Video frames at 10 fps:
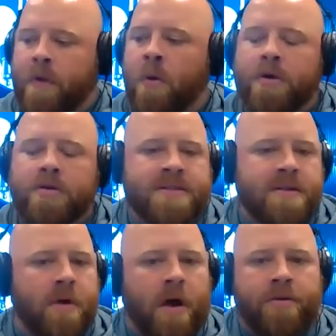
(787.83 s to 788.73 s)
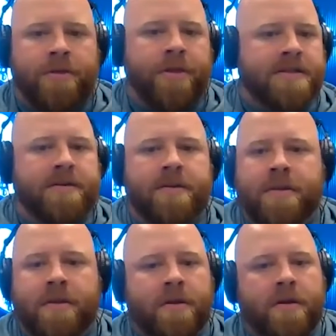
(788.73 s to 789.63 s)
What are some other things other
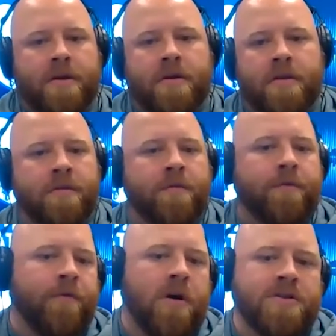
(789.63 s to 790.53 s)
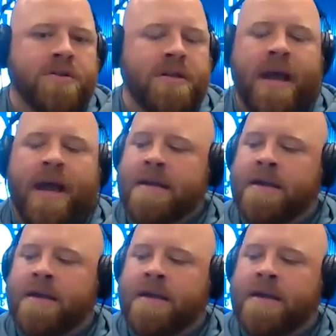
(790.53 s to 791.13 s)
than the fraudulent act?